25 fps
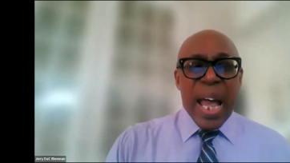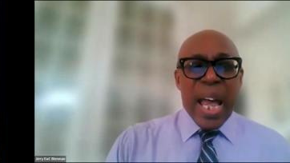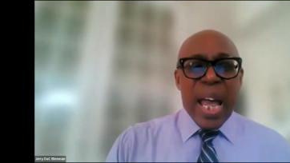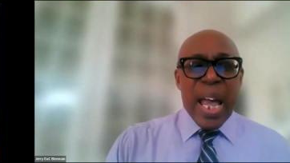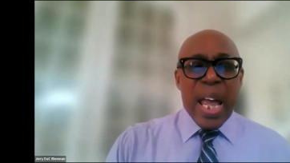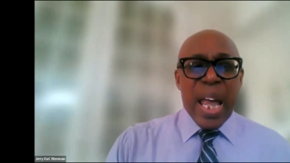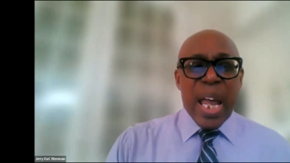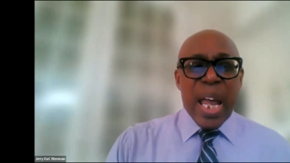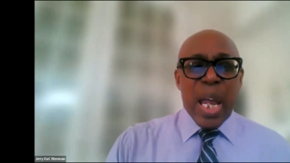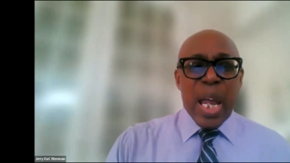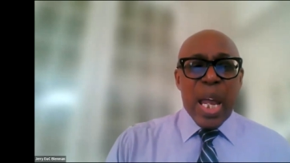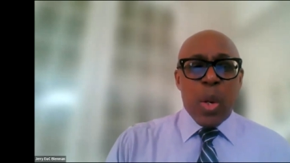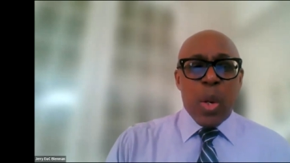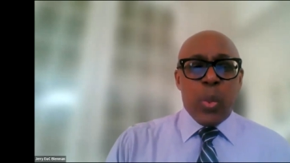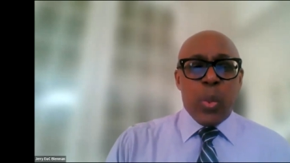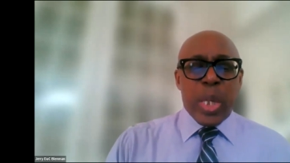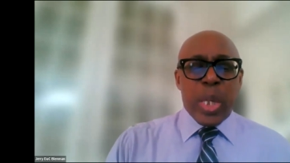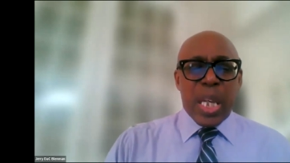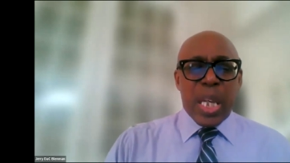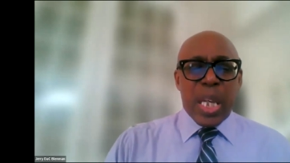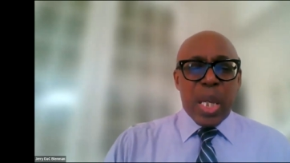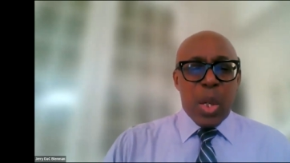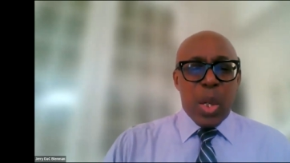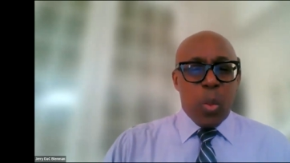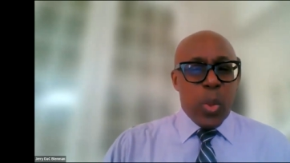And
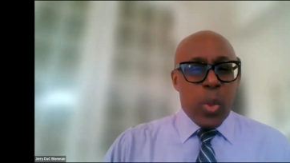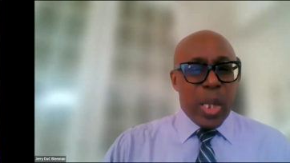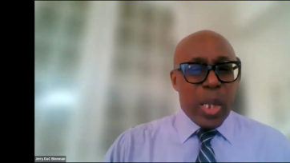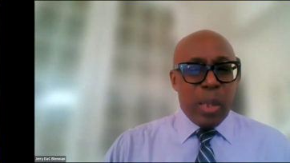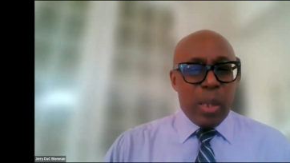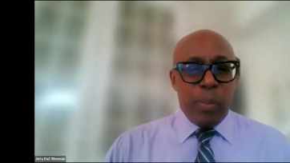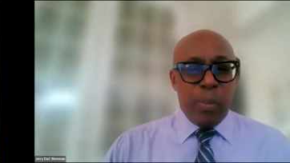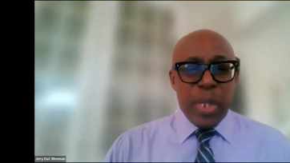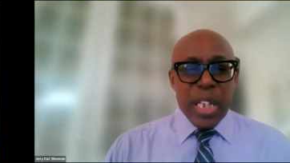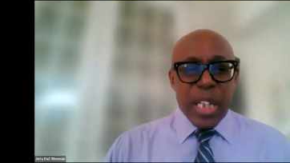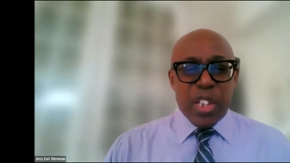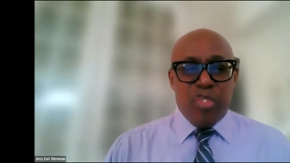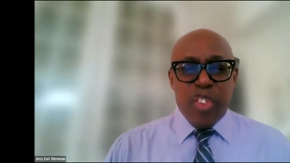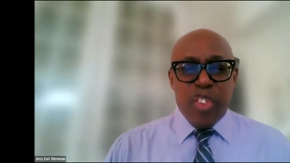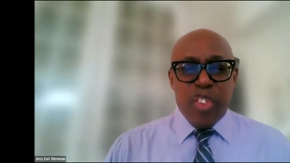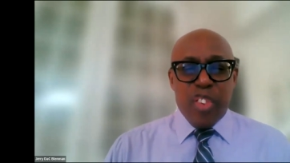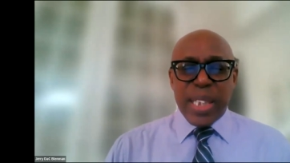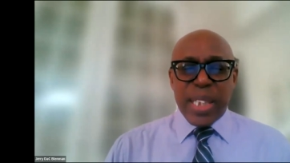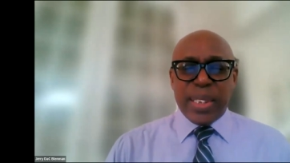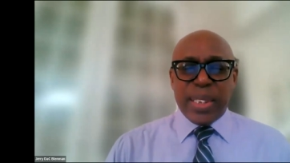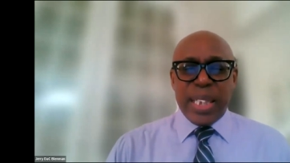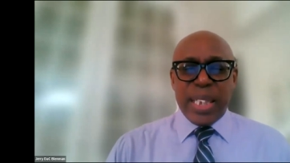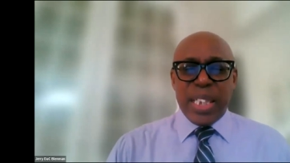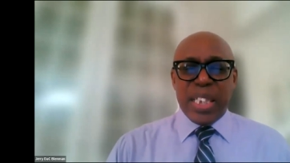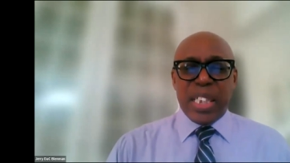we will be
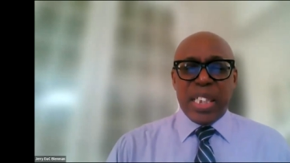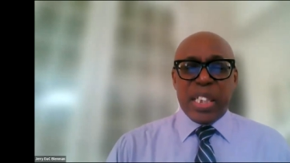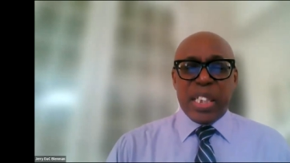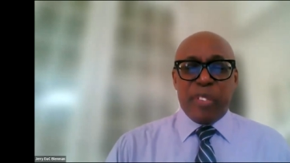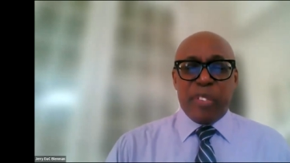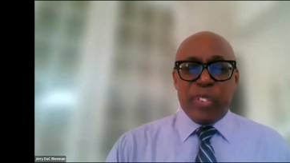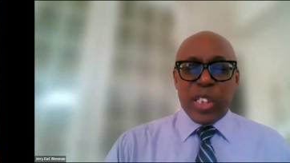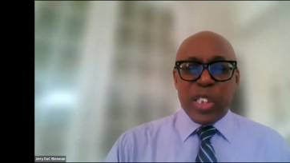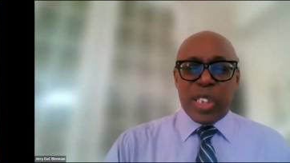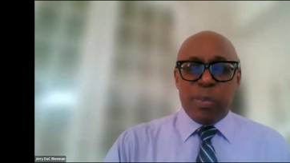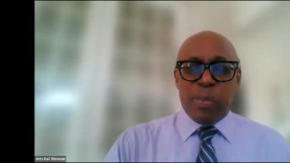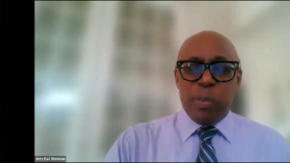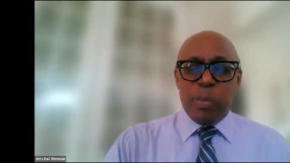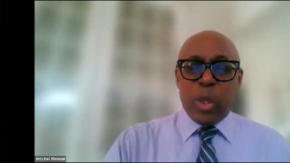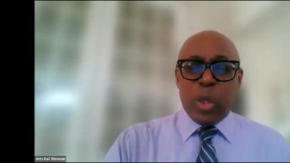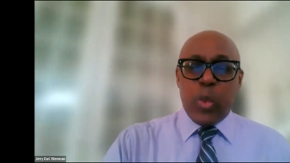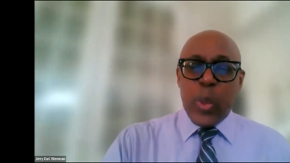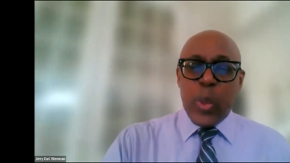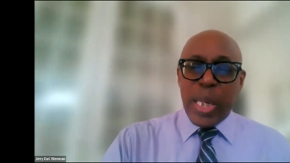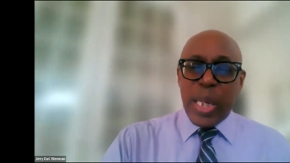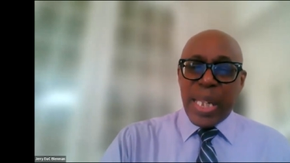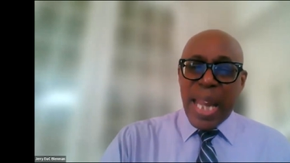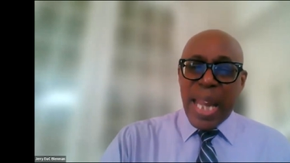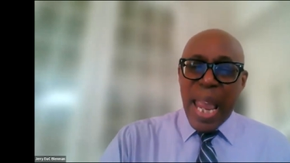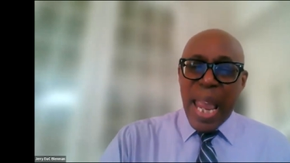addressing the difference
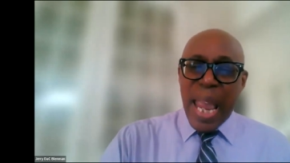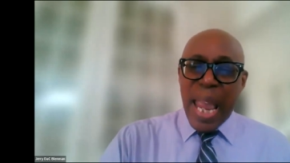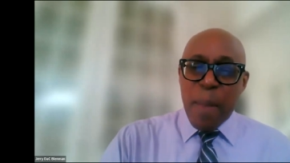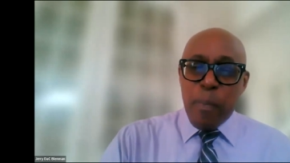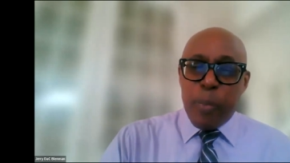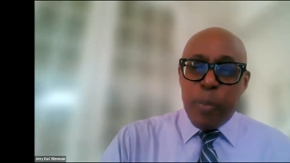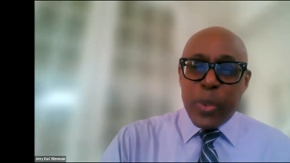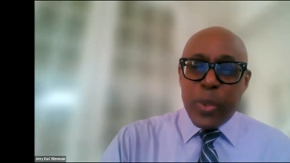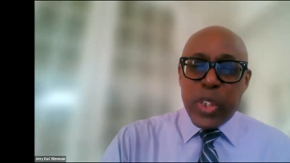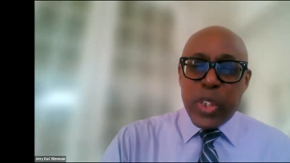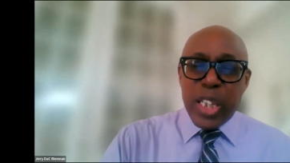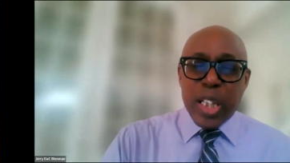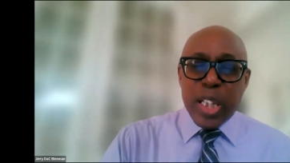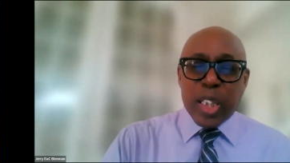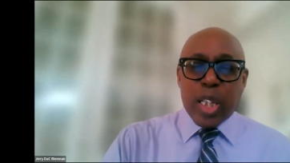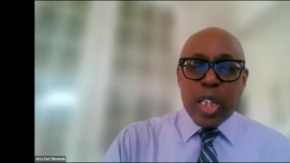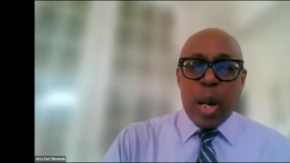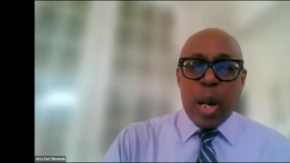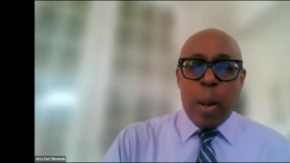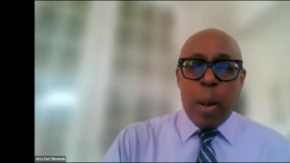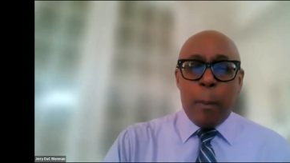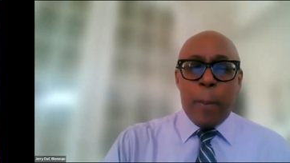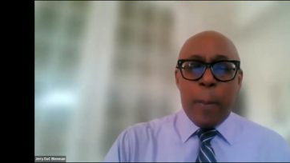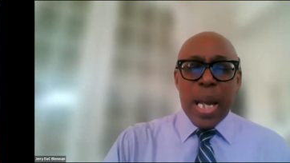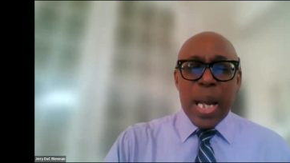between empathy and
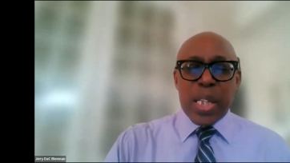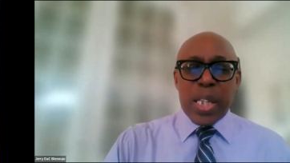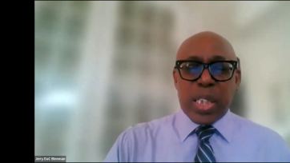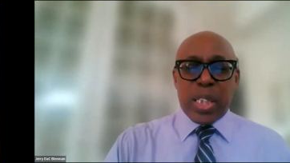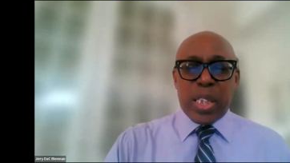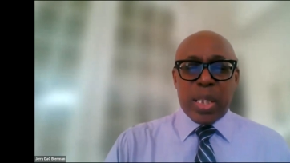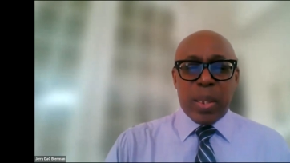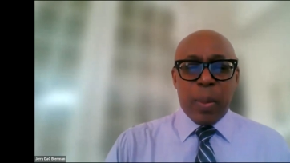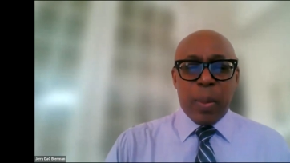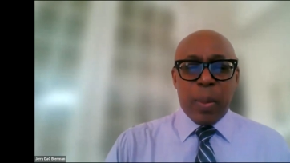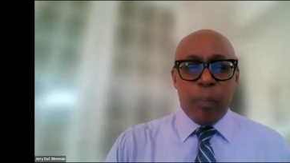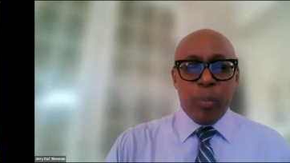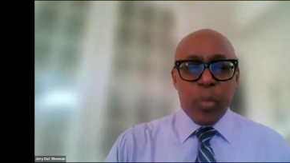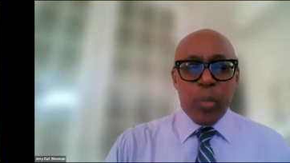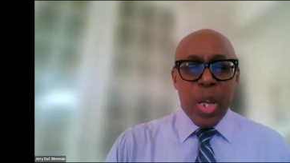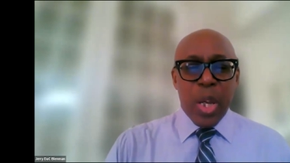compassion.